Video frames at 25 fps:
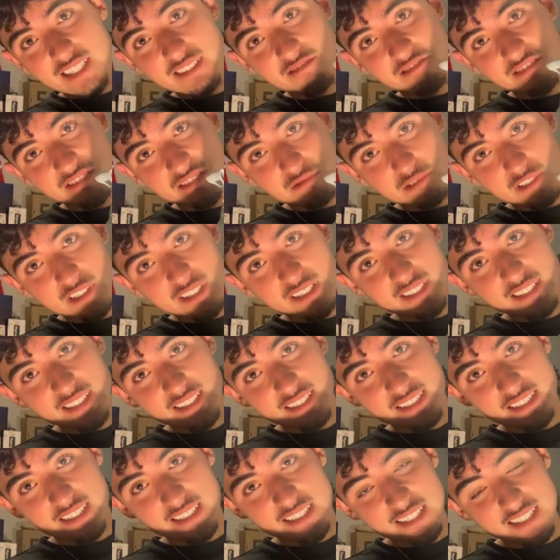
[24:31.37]
Yeah, I was wearing
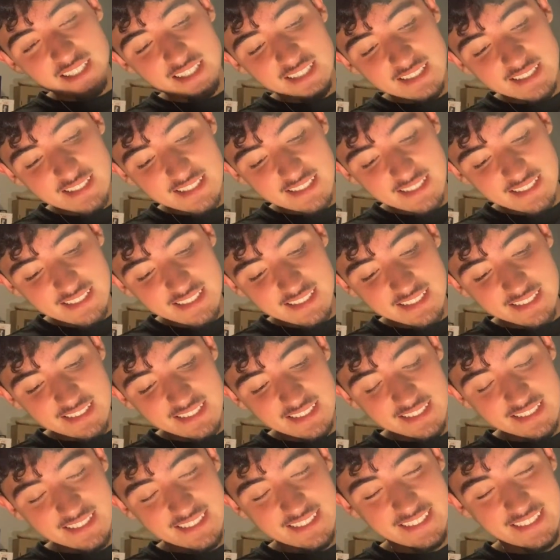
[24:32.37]
these in class,
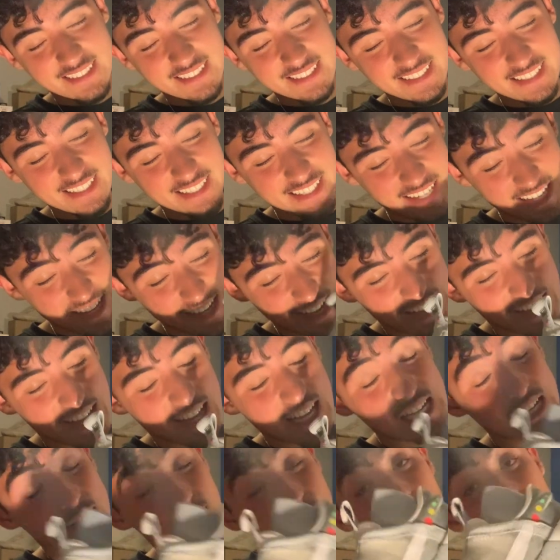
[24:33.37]

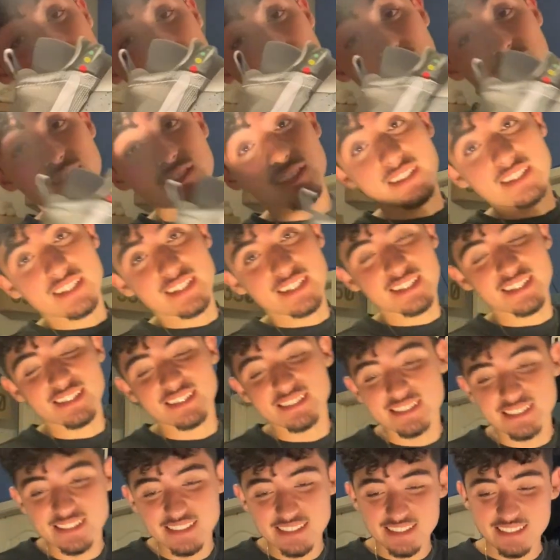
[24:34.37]
in my avid
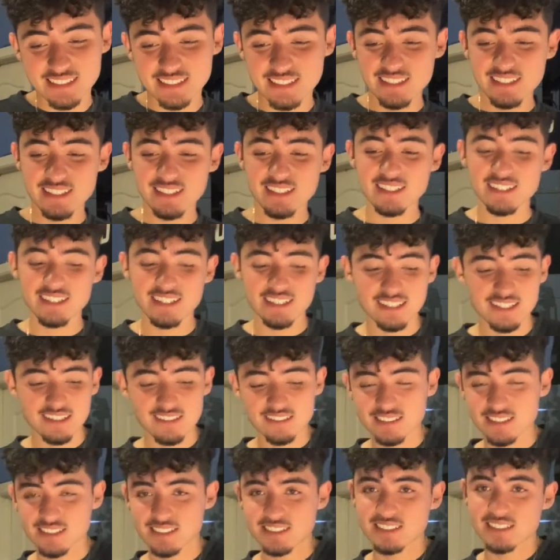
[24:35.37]
class, and I
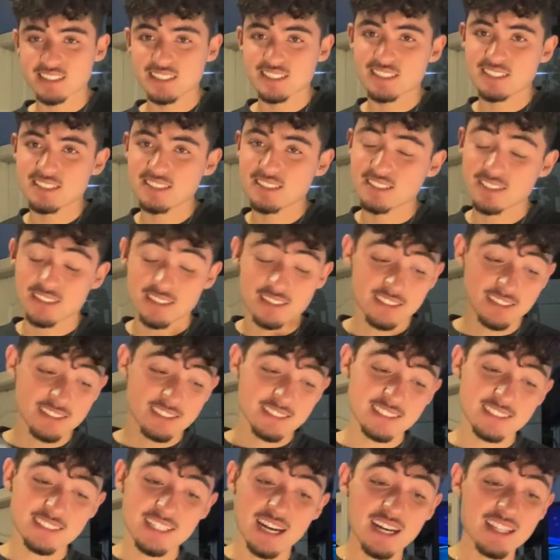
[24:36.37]
was just chilling.
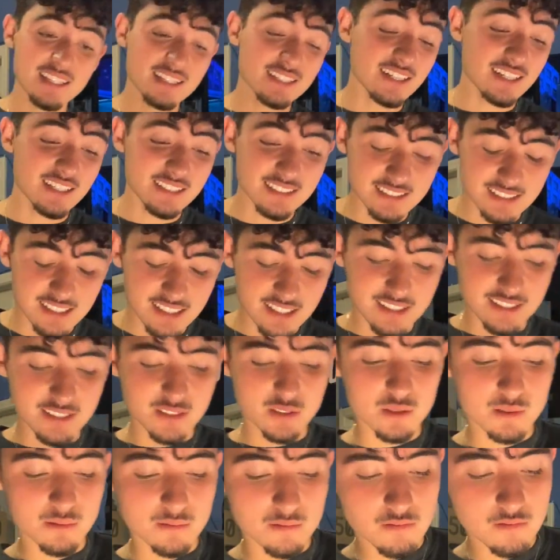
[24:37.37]
Silent ass
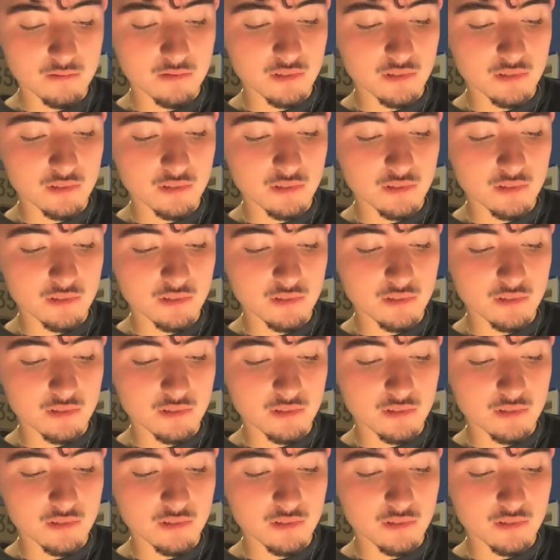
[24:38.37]
classroom.